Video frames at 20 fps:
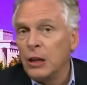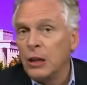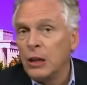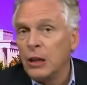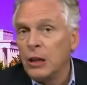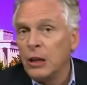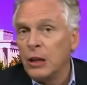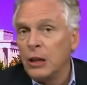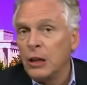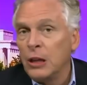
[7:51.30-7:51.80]

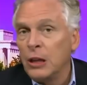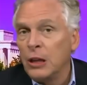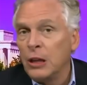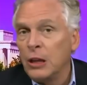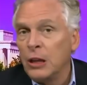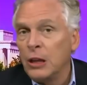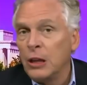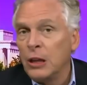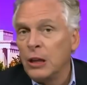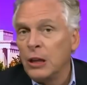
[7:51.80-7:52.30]

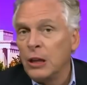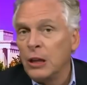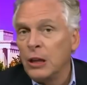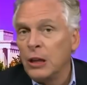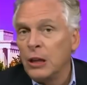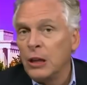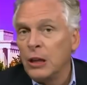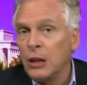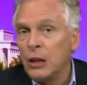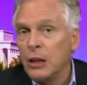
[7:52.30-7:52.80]

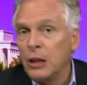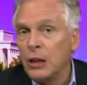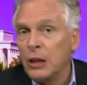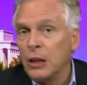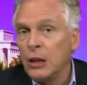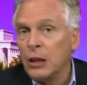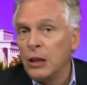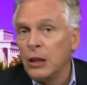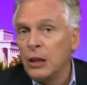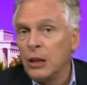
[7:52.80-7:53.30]

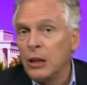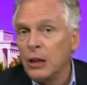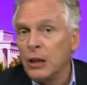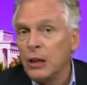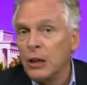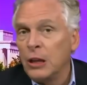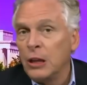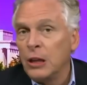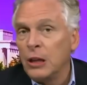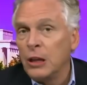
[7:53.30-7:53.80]

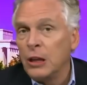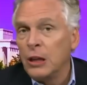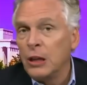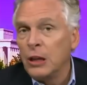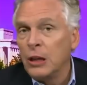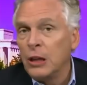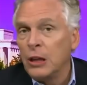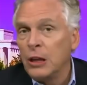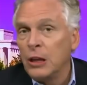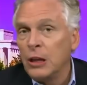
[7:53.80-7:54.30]

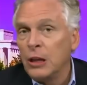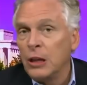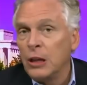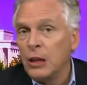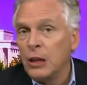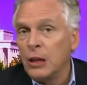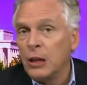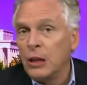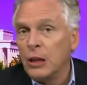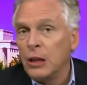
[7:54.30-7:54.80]

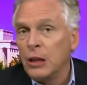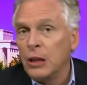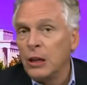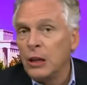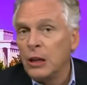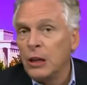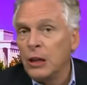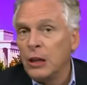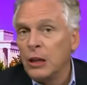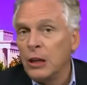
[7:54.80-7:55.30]

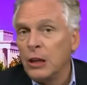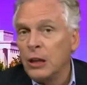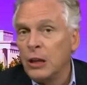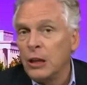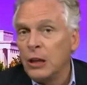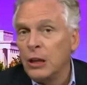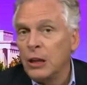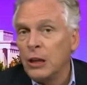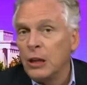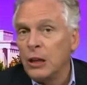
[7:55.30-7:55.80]

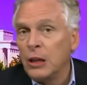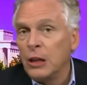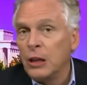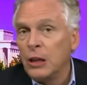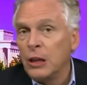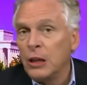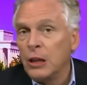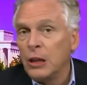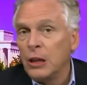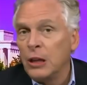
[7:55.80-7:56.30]

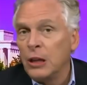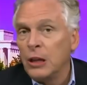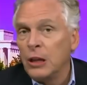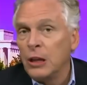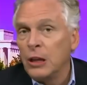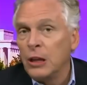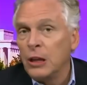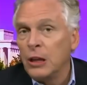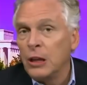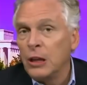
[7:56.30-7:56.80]

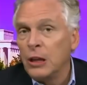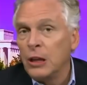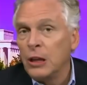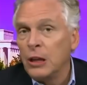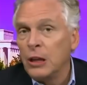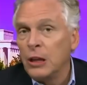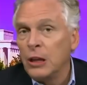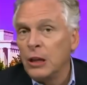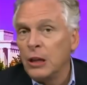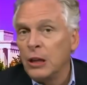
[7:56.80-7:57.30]

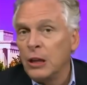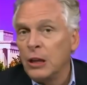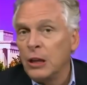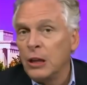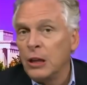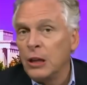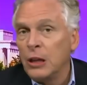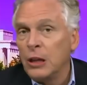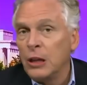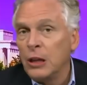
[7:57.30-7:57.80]

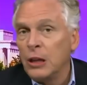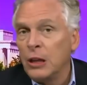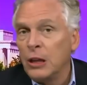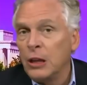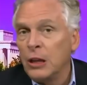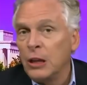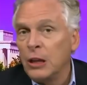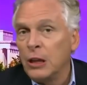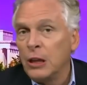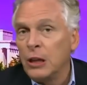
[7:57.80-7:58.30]

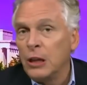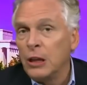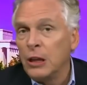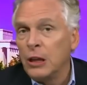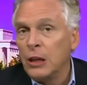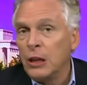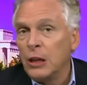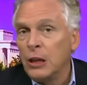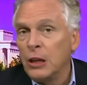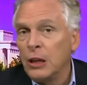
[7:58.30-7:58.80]

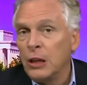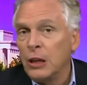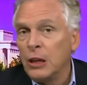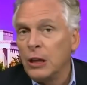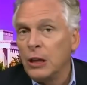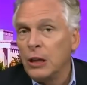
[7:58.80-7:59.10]
(not speaking)